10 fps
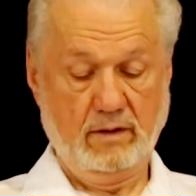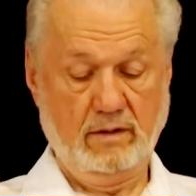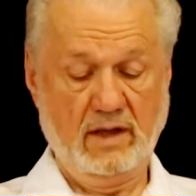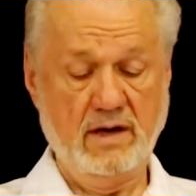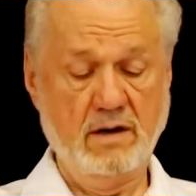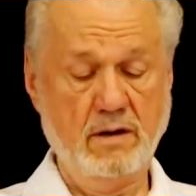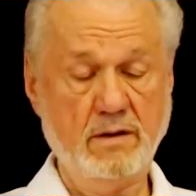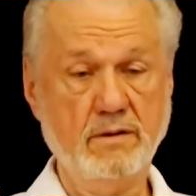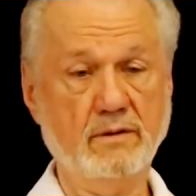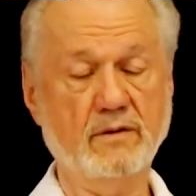Then
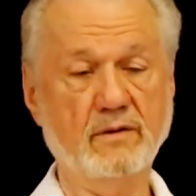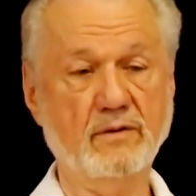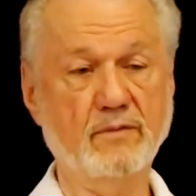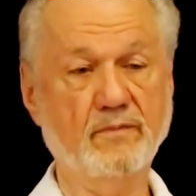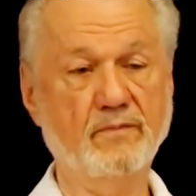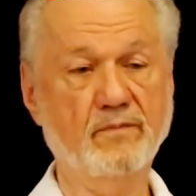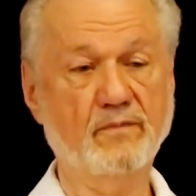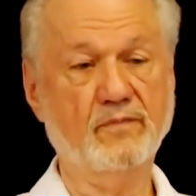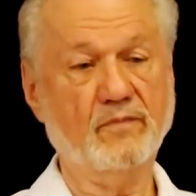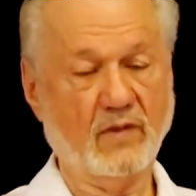
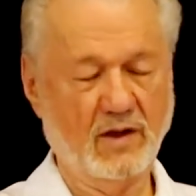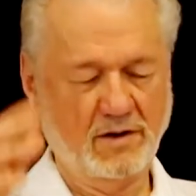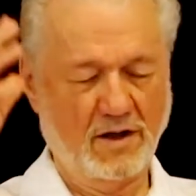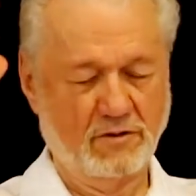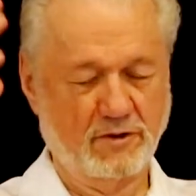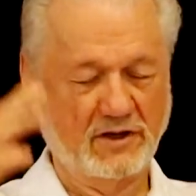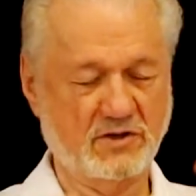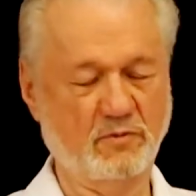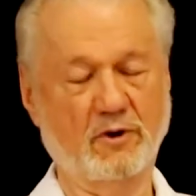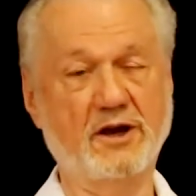another
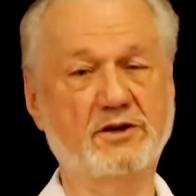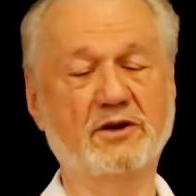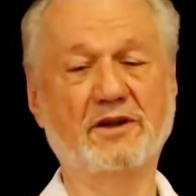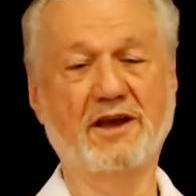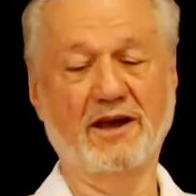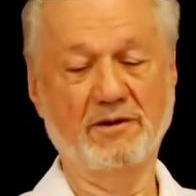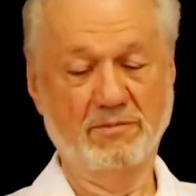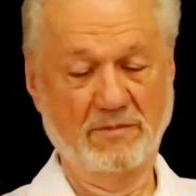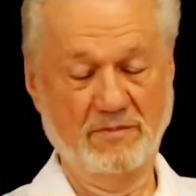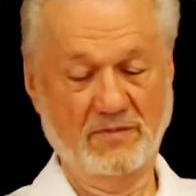inspiration
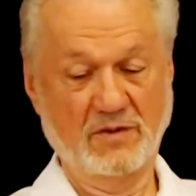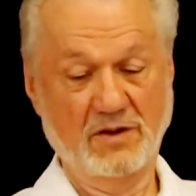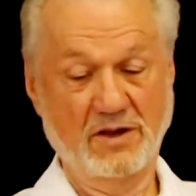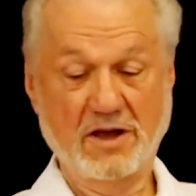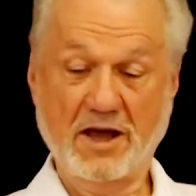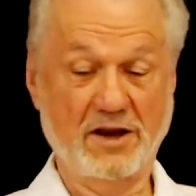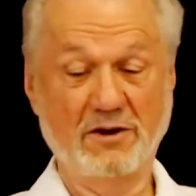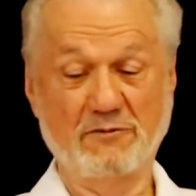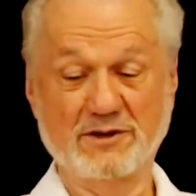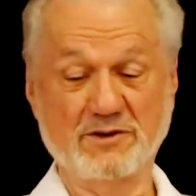came, and
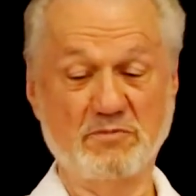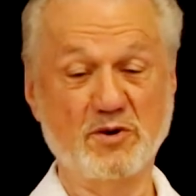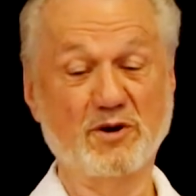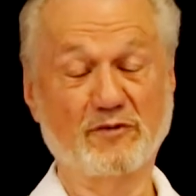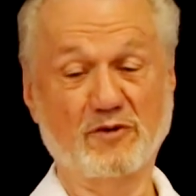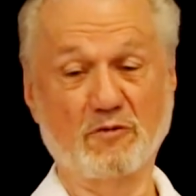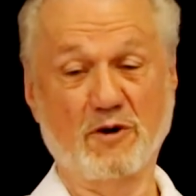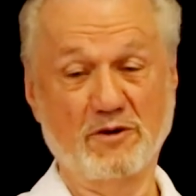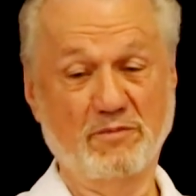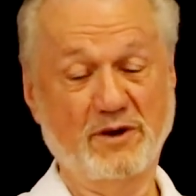it was a beautiful
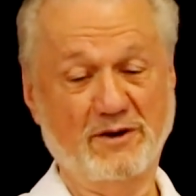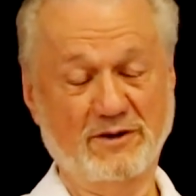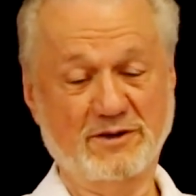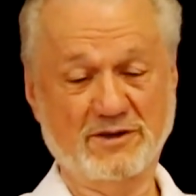one because